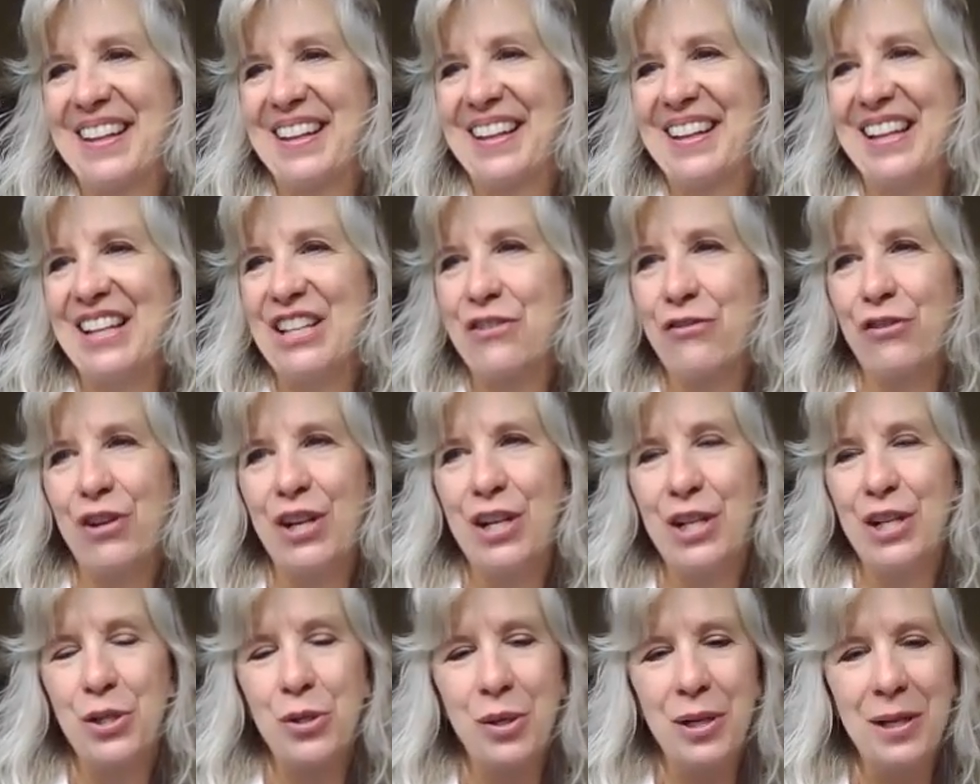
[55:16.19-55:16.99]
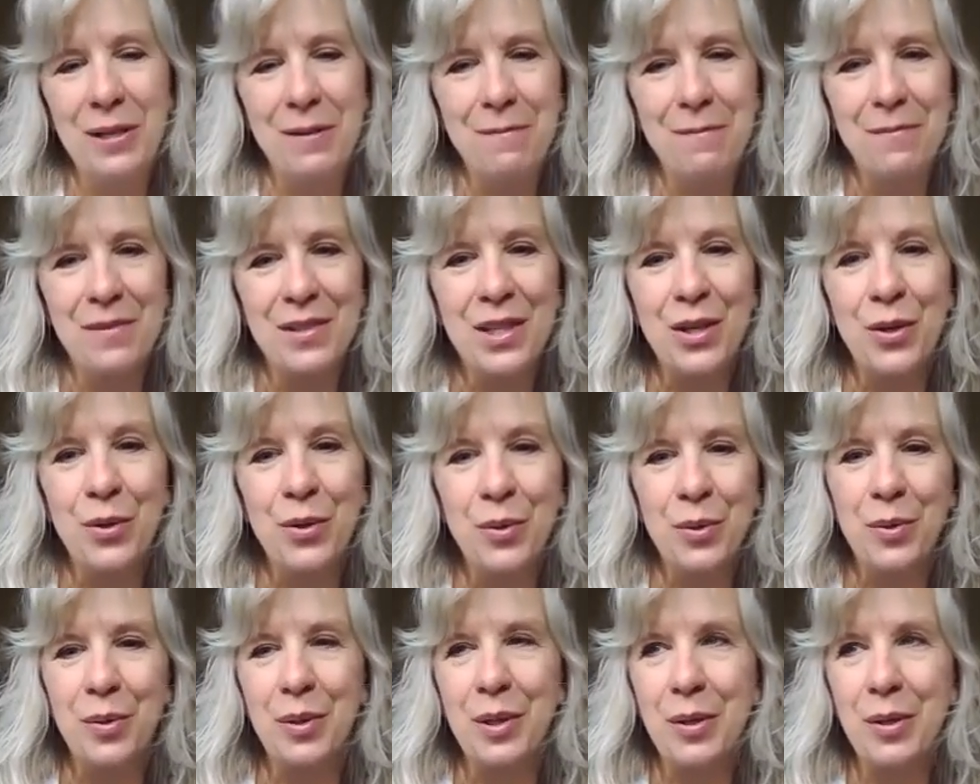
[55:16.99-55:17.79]
It's free to join.
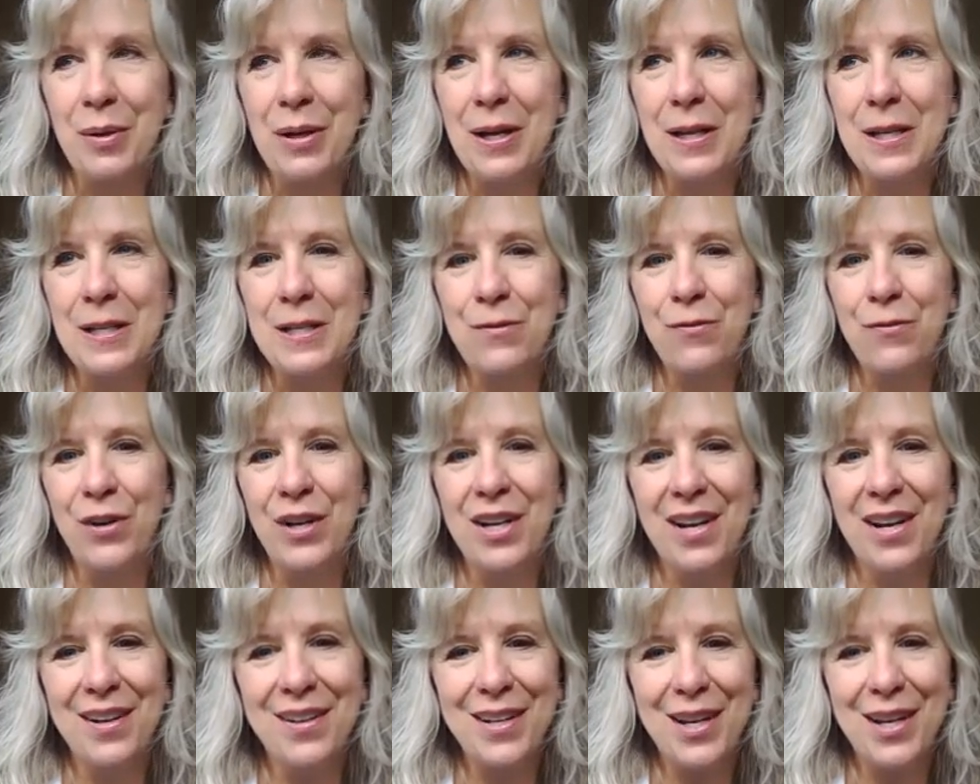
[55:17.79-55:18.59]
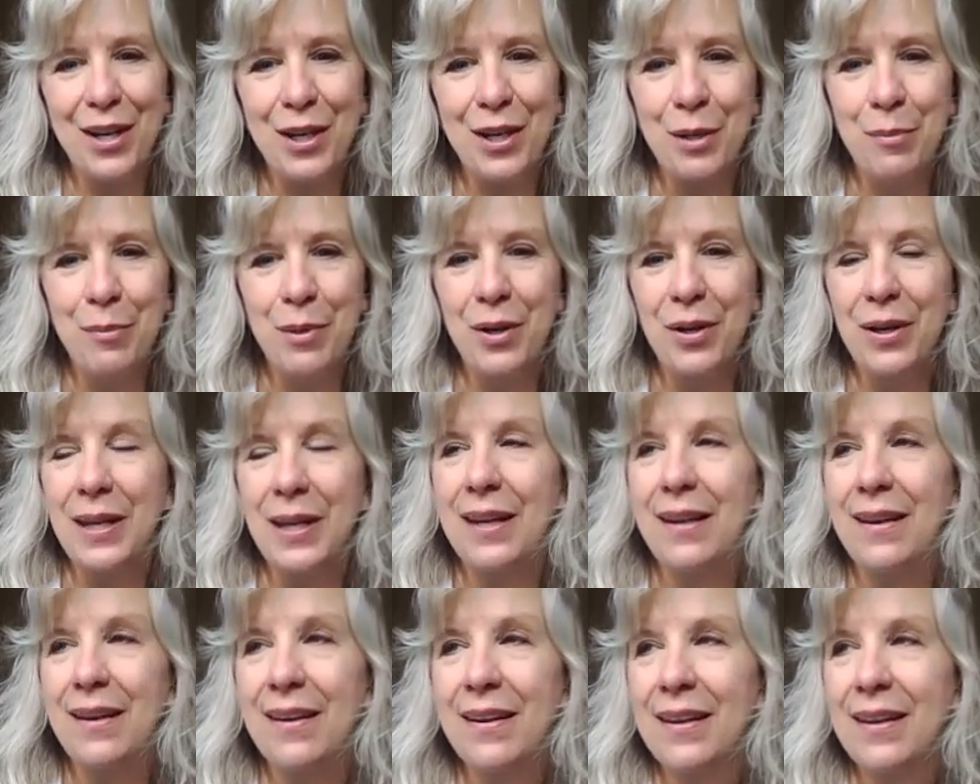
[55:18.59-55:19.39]
So go ahead, it's
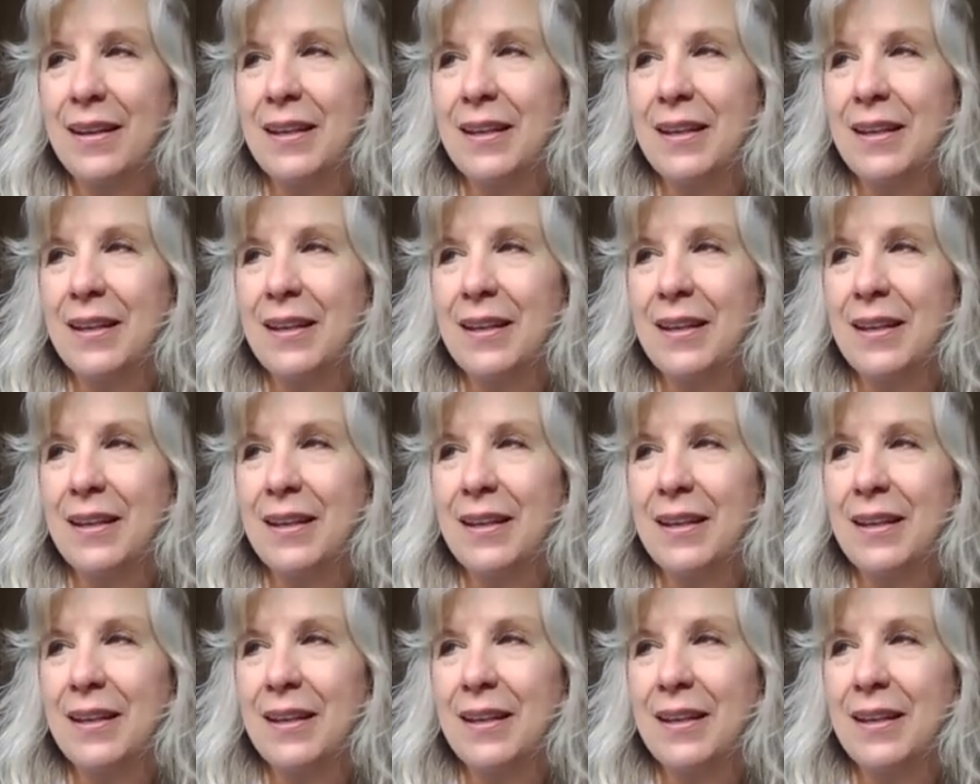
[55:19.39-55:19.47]
freecon.community.